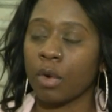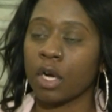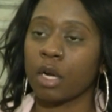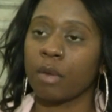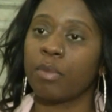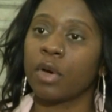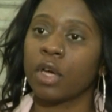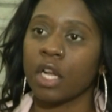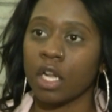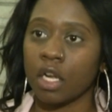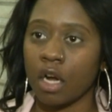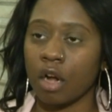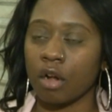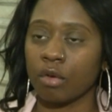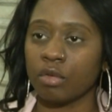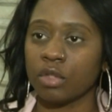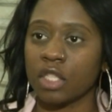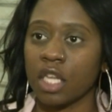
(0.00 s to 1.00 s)
we're gonna put it in our
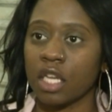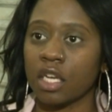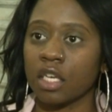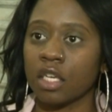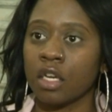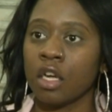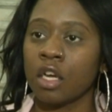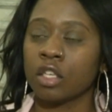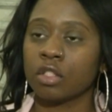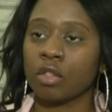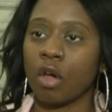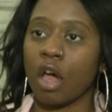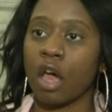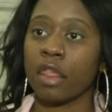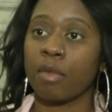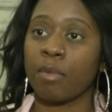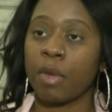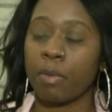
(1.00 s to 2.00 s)
newsletter so
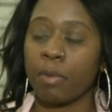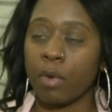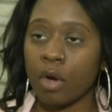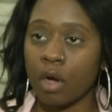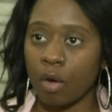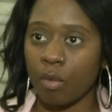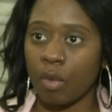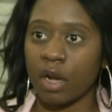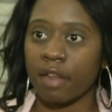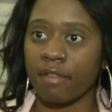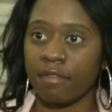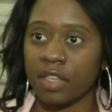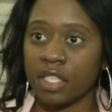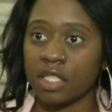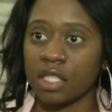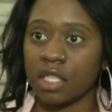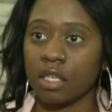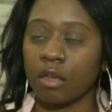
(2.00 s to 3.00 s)
other people can want to
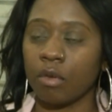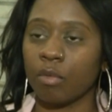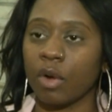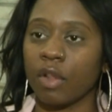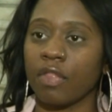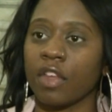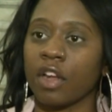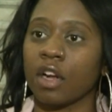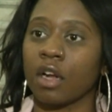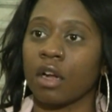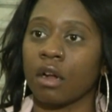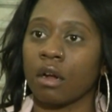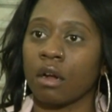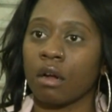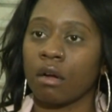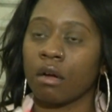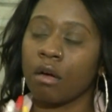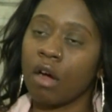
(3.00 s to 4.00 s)
visit when they're
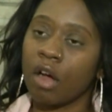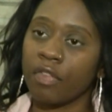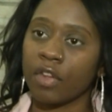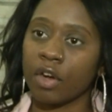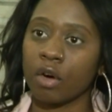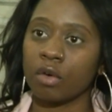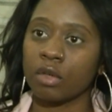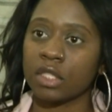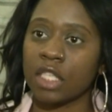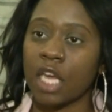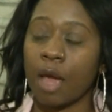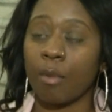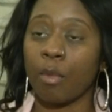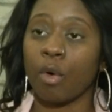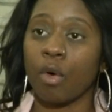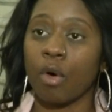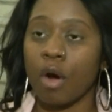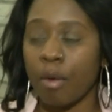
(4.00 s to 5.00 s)
on their own
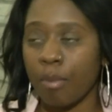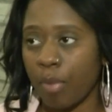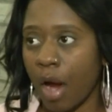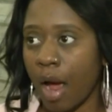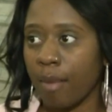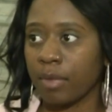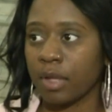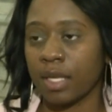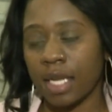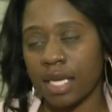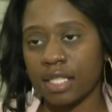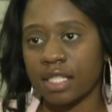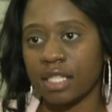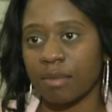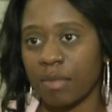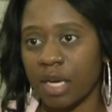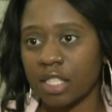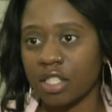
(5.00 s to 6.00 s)
time or probably
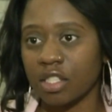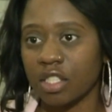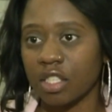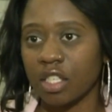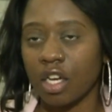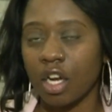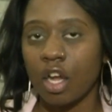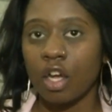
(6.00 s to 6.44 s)
next semester.